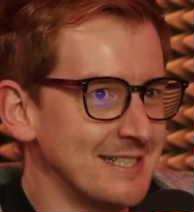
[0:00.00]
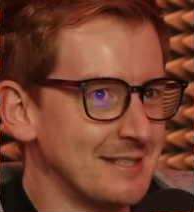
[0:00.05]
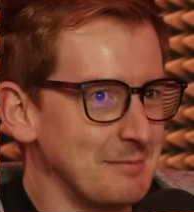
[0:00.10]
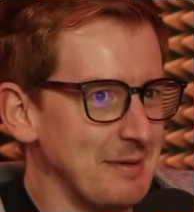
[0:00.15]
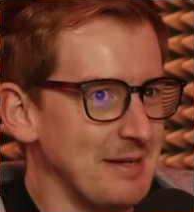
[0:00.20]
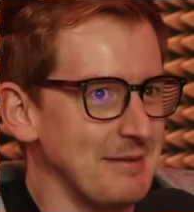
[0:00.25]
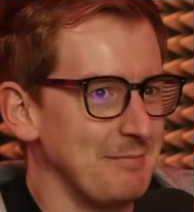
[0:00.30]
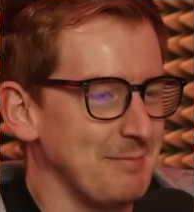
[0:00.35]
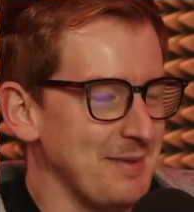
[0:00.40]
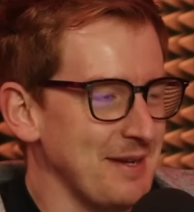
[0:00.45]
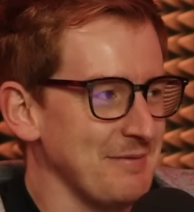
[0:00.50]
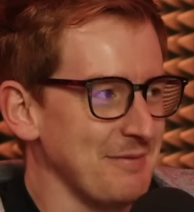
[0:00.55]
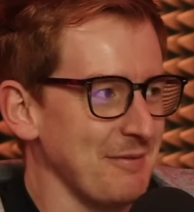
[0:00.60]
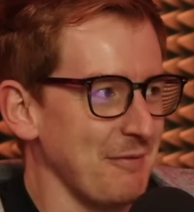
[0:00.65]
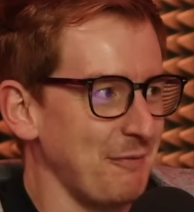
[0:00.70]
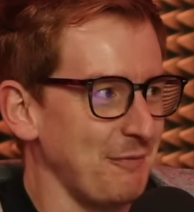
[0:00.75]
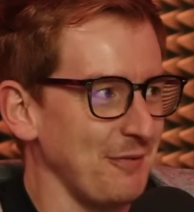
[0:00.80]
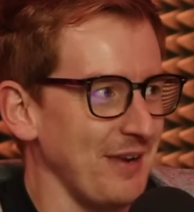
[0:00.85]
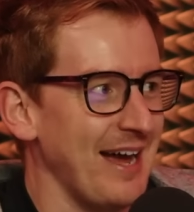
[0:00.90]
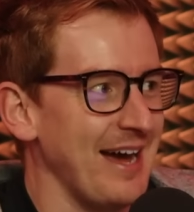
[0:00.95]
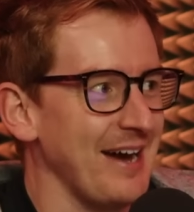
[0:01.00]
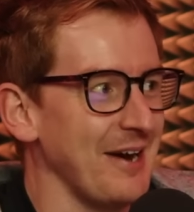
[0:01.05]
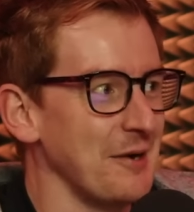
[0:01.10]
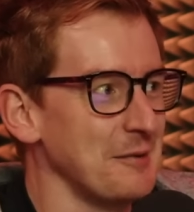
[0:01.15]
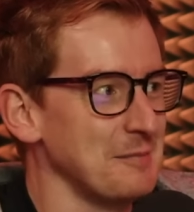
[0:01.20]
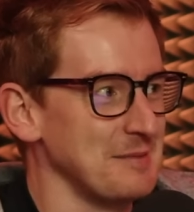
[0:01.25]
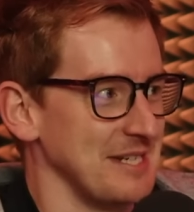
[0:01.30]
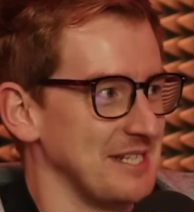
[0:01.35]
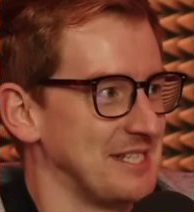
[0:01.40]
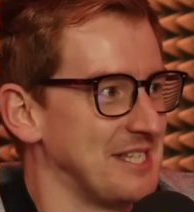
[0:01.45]
bit of a flat
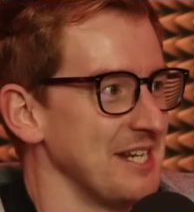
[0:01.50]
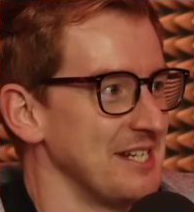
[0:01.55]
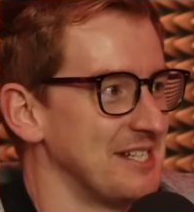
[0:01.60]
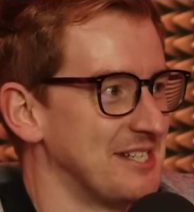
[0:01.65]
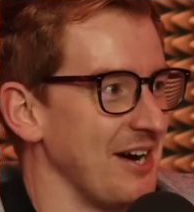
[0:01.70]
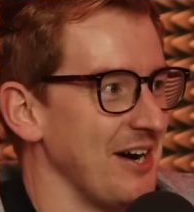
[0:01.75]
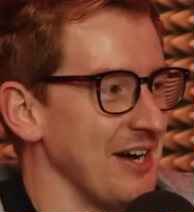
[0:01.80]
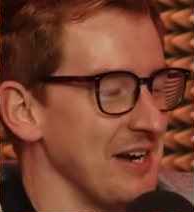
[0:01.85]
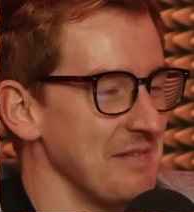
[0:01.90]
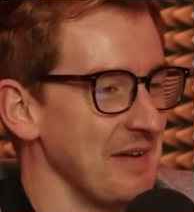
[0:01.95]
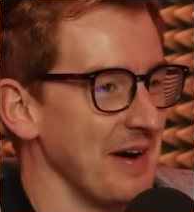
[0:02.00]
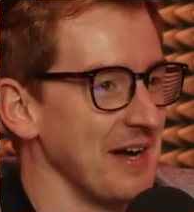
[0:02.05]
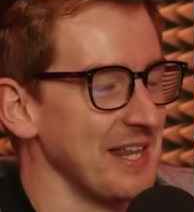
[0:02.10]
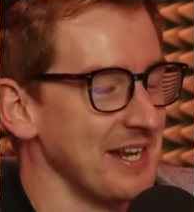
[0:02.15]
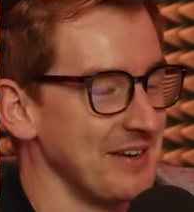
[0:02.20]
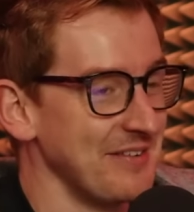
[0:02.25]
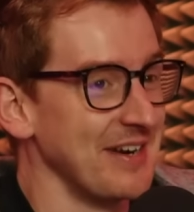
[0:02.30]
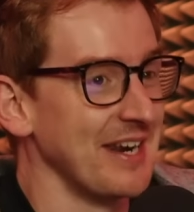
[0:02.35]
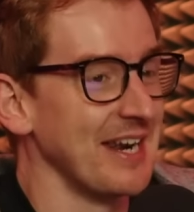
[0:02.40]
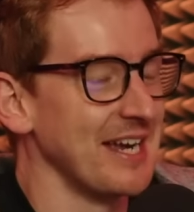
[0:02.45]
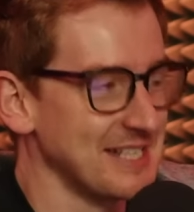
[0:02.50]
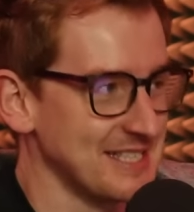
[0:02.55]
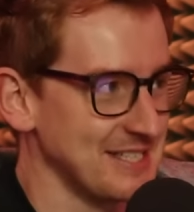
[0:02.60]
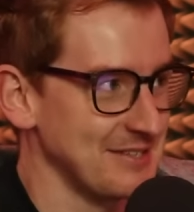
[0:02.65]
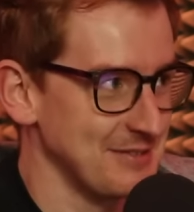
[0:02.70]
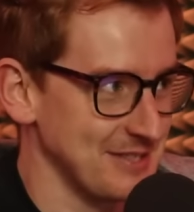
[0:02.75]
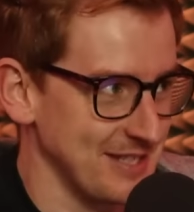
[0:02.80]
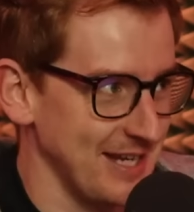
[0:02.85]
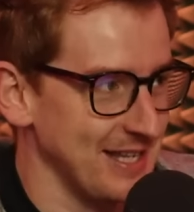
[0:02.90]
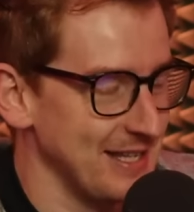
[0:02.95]
opening to Dynamite, and then I realised it
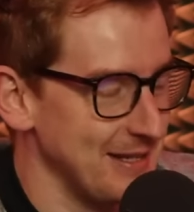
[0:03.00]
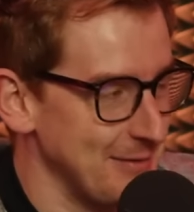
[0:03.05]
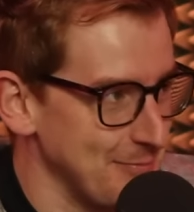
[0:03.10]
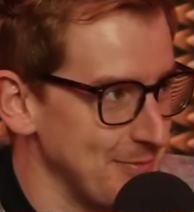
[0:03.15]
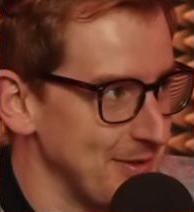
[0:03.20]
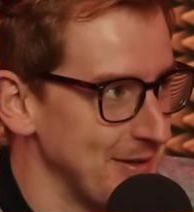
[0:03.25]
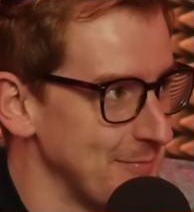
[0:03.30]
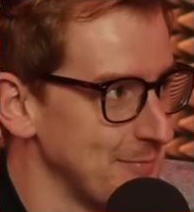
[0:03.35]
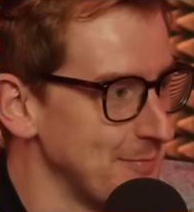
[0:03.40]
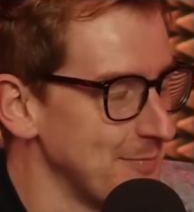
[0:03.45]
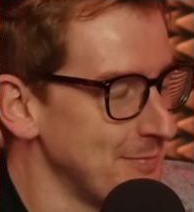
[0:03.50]
was like the